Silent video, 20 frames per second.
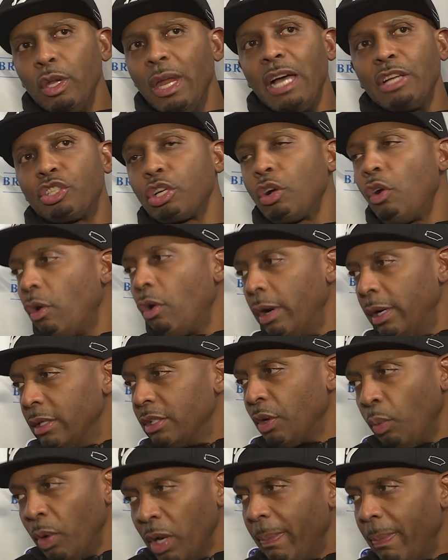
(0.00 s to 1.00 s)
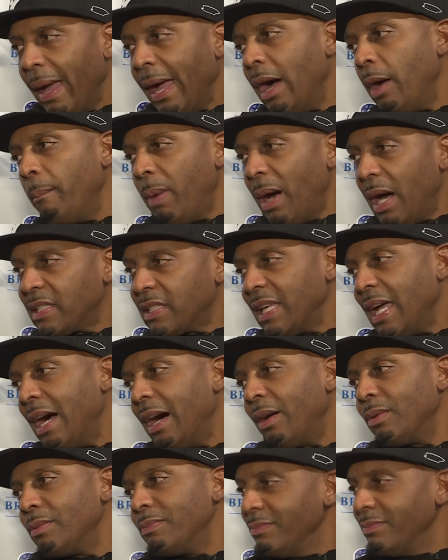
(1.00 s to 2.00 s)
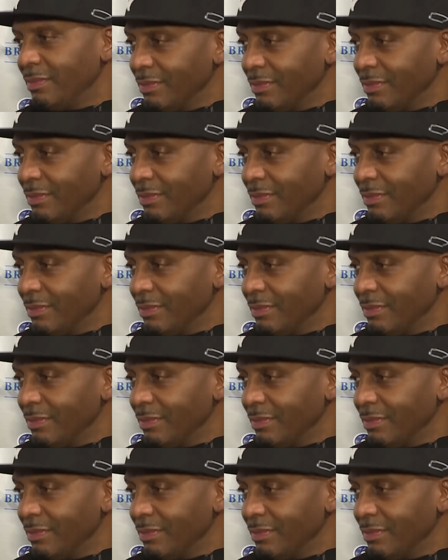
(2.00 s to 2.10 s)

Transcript: not scoring, to rebound, box out,